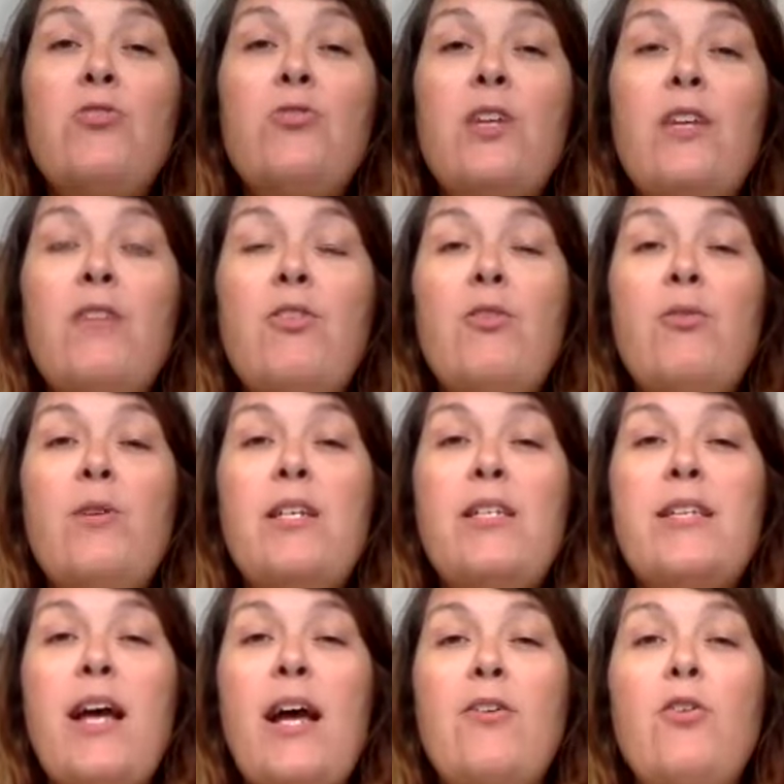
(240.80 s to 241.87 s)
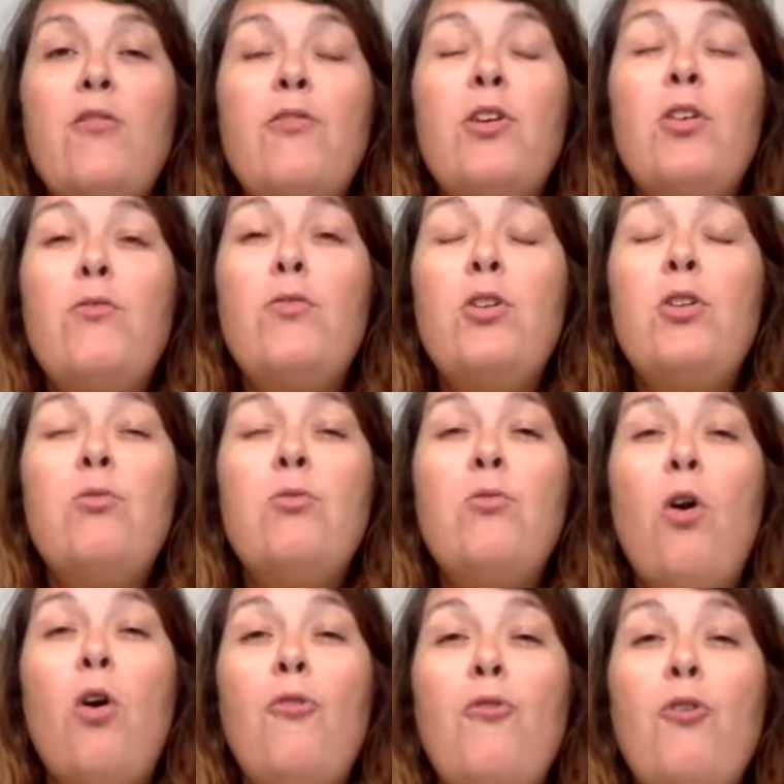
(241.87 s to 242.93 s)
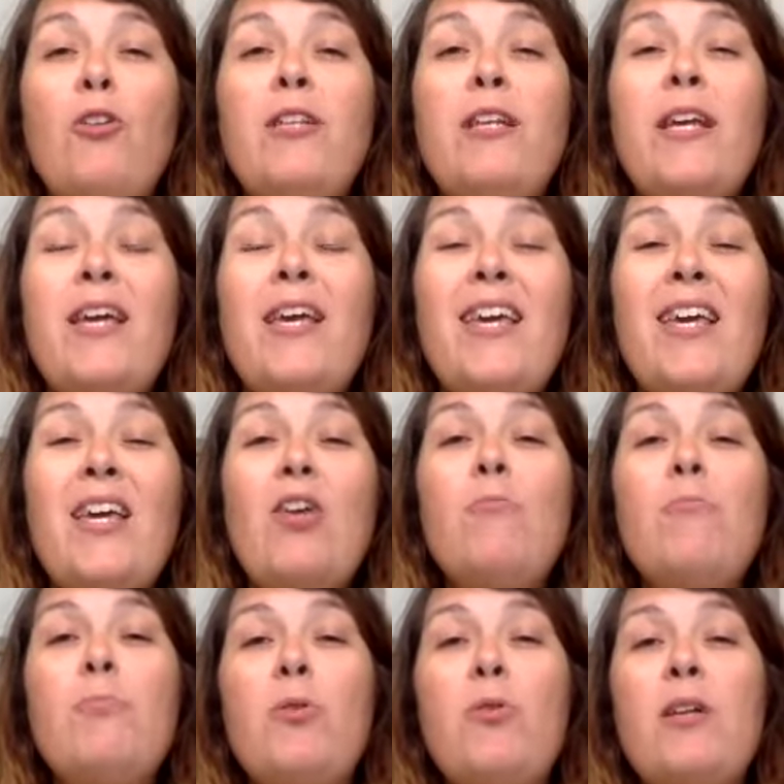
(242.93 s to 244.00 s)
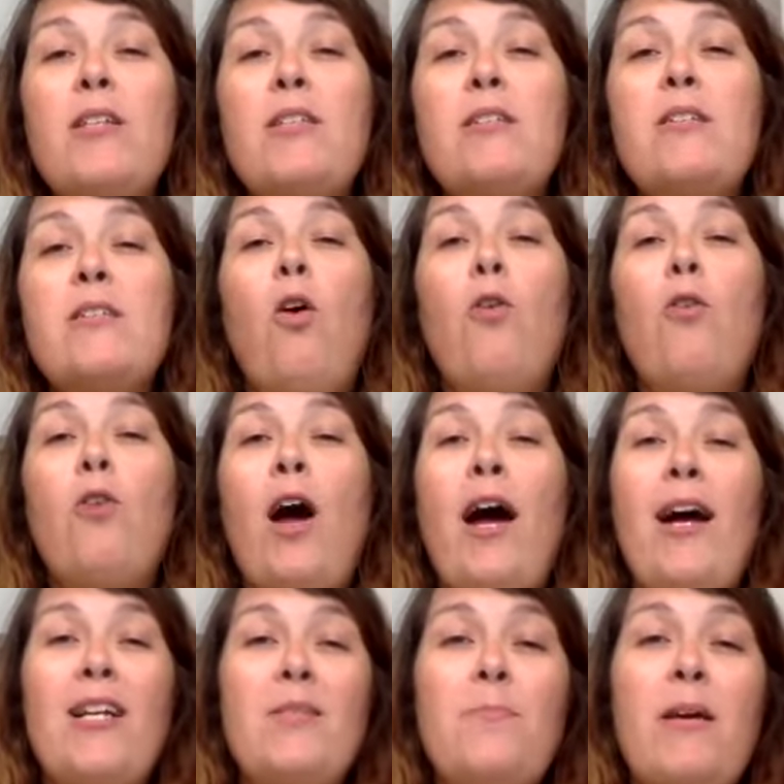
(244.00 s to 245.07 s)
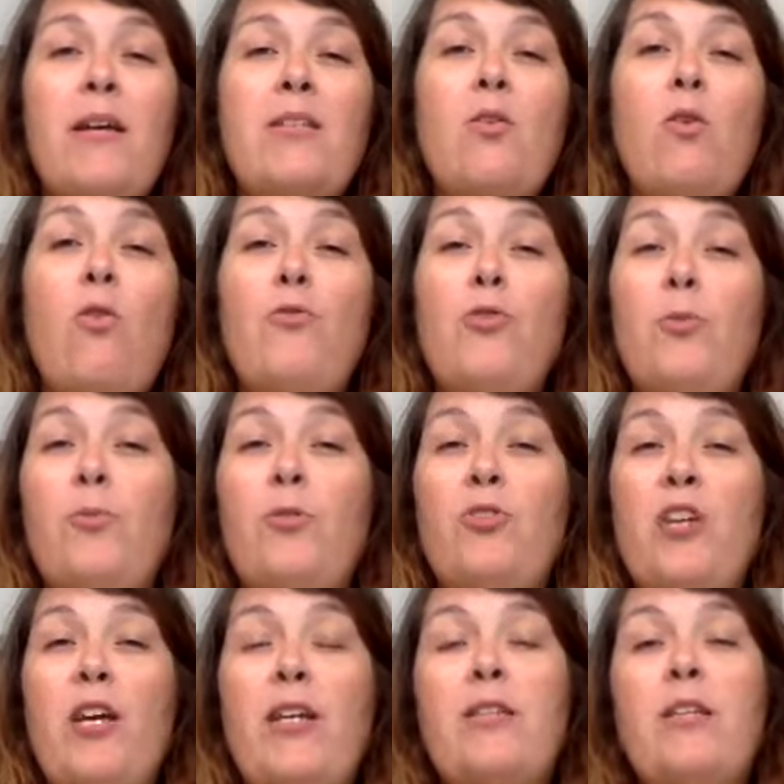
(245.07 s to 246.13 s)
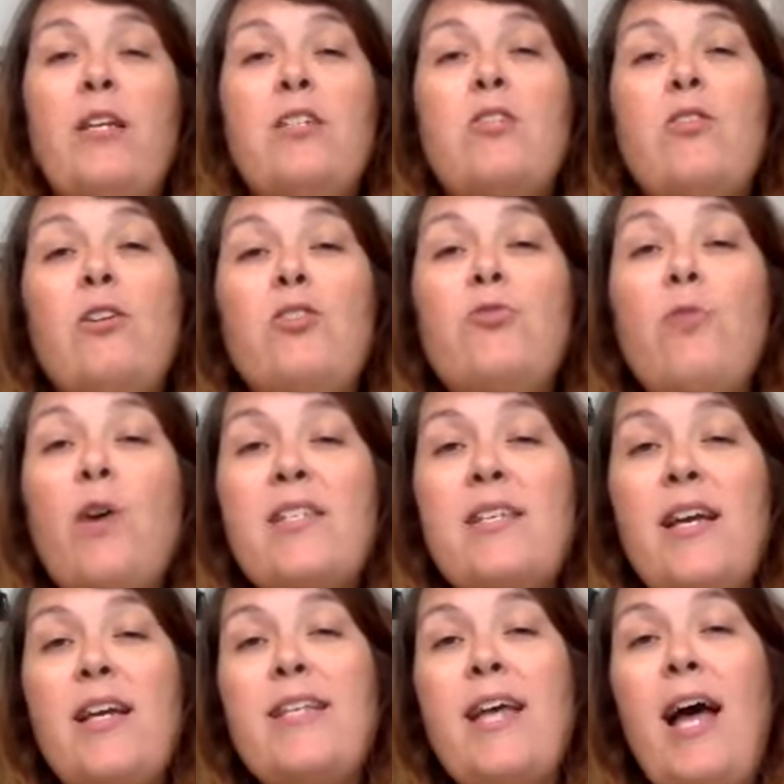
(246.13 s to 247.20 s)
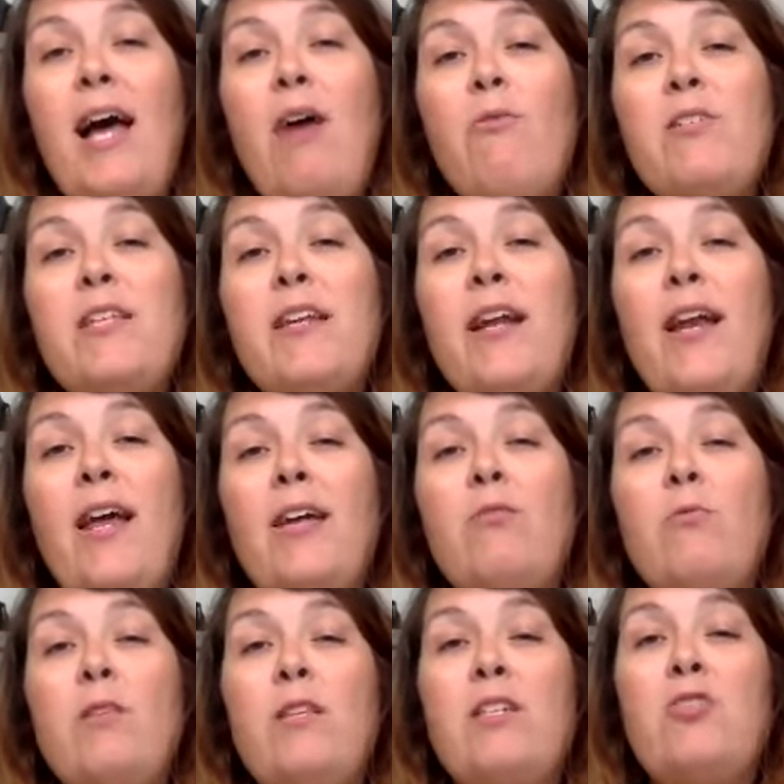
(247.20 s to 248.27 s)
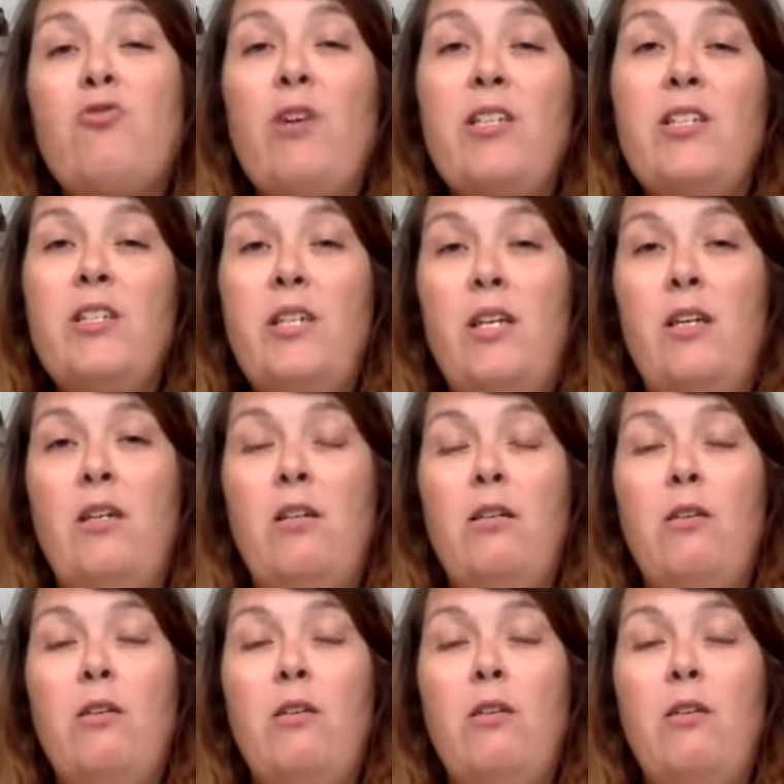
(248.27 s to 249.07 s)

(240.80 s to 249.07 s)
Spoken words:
to give you is an overall view of all the key components or aspects of your project. It's going to assess how is it aligned with the strategy